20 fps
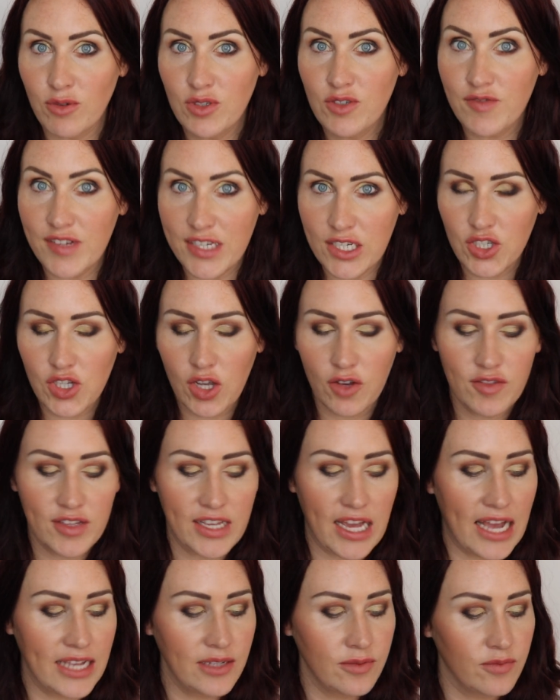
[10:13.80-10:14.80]
to finish off
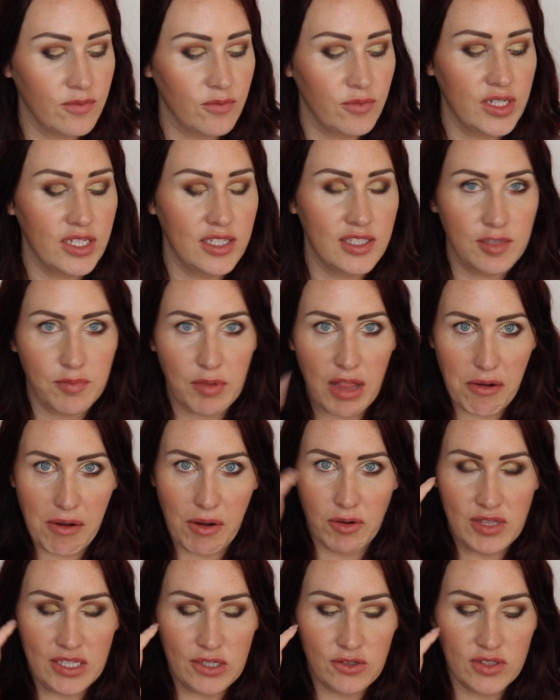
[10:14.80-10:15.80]
the eye, we need to blur
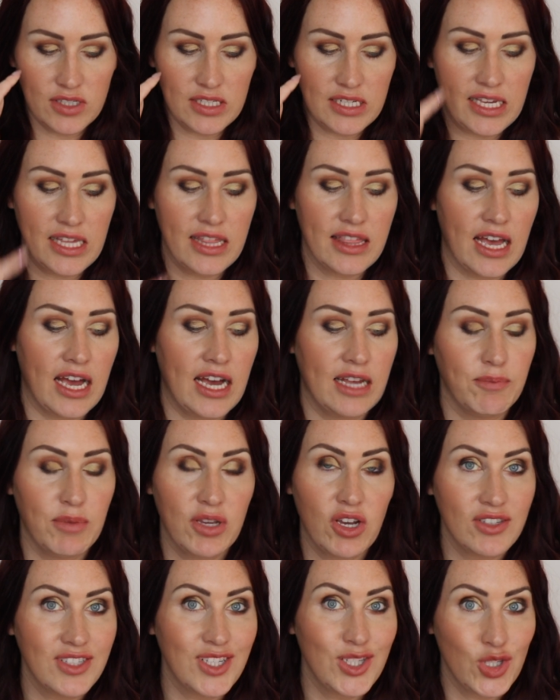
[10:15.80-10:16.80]
out the underneath, and
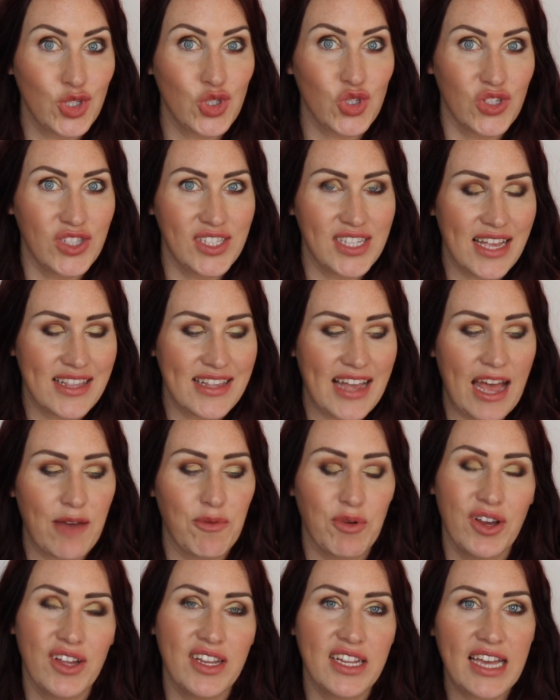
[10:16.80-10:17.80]
because it's a sunset eye,
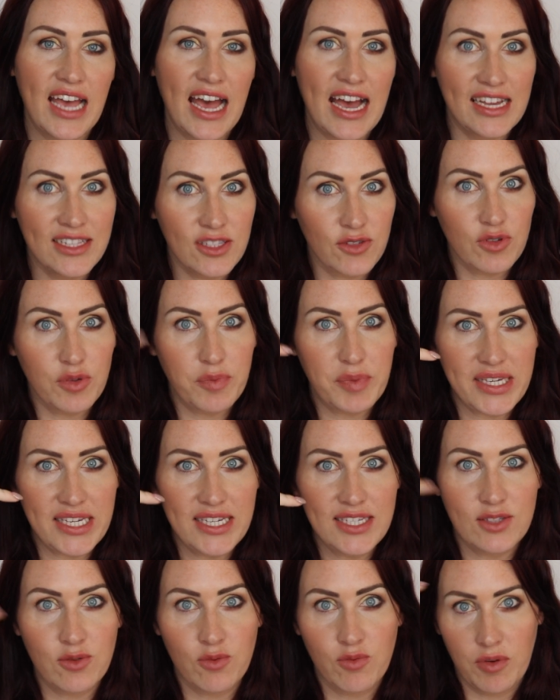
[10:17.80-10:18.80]
we're going to kind of
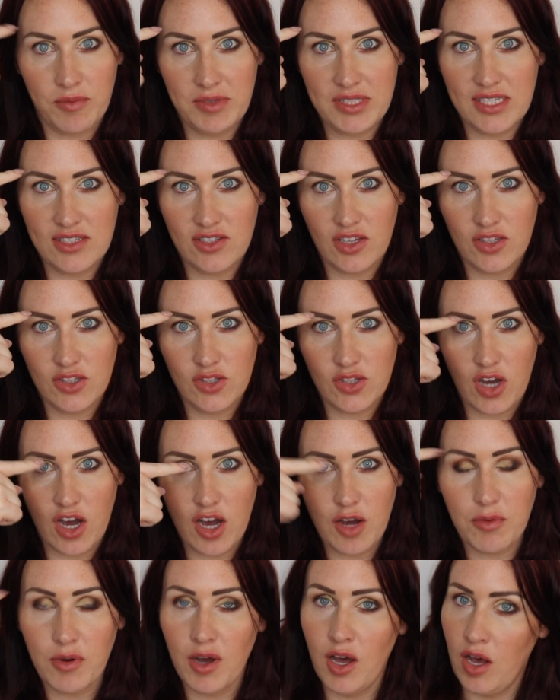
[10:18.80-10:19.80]
repeat what we did on the
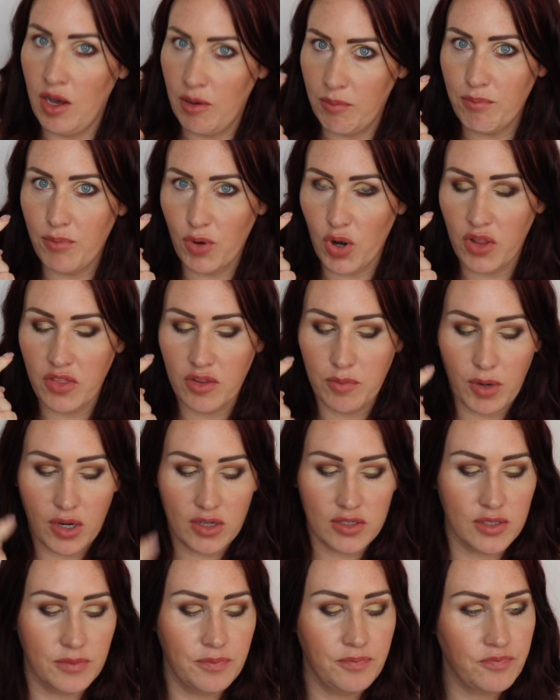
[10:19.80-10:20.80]
top, but on the
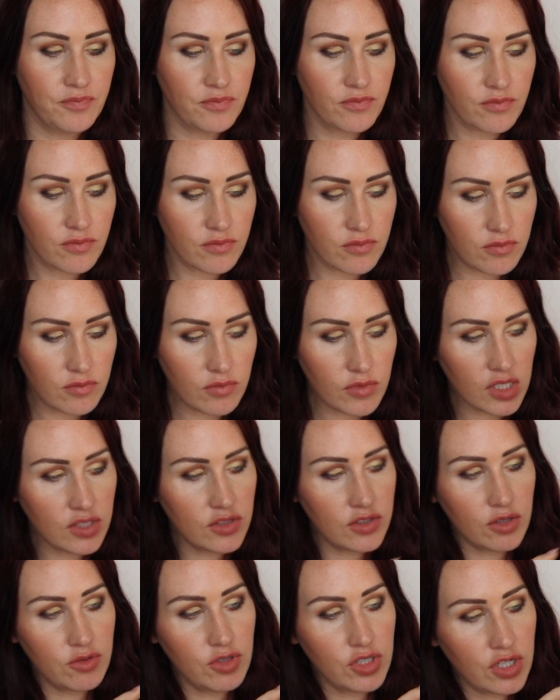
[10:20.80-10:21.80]
bottom.
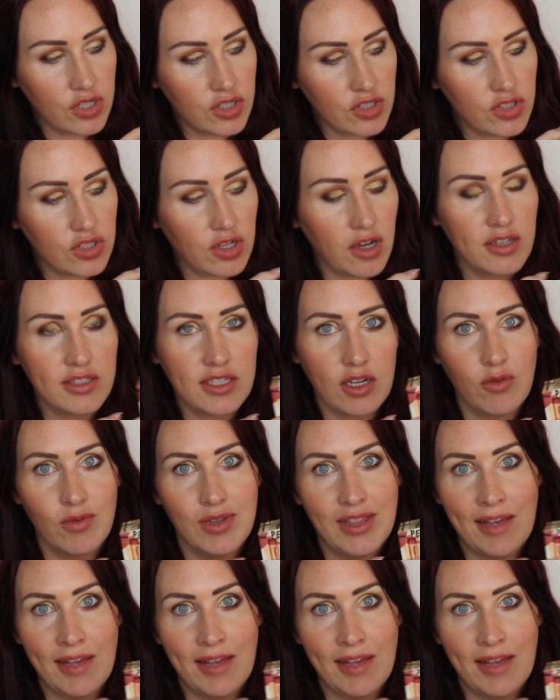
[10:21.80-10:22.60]
So she's going to start out with